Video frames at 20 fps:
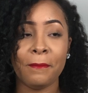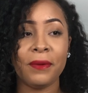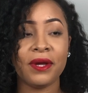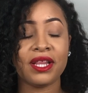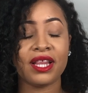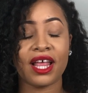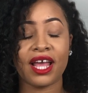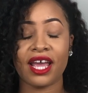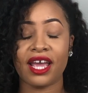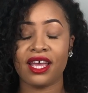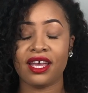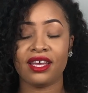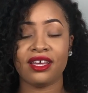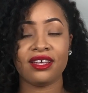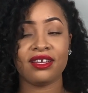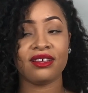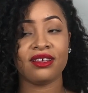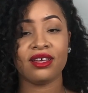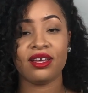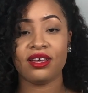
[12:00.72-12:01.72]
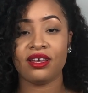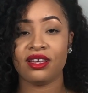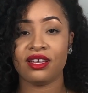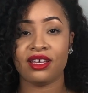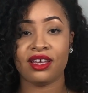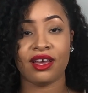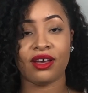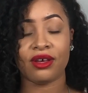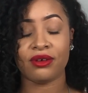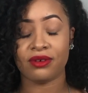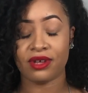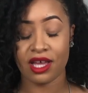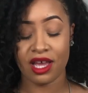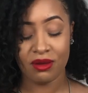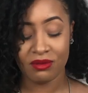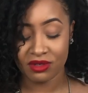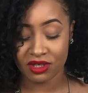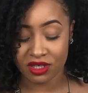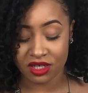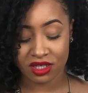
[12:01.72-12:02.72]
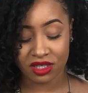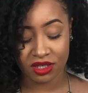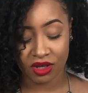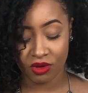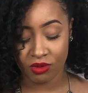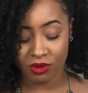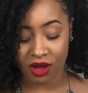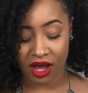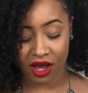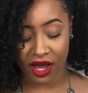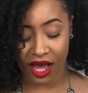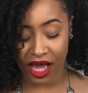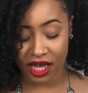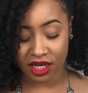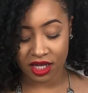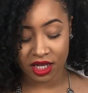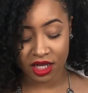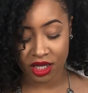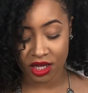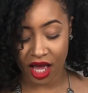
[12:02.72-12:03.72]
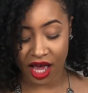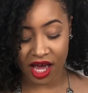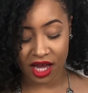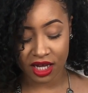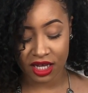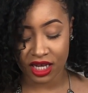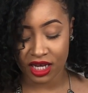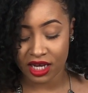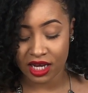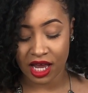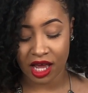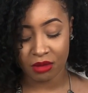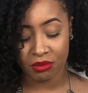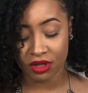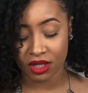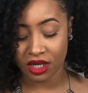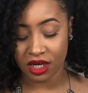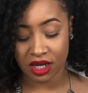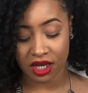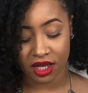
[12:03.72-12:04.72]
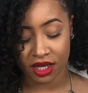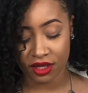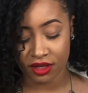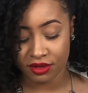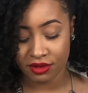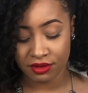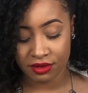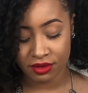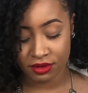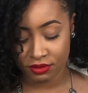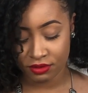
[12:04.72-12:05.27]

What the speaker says: But like, that was just so wild. I could not believe that.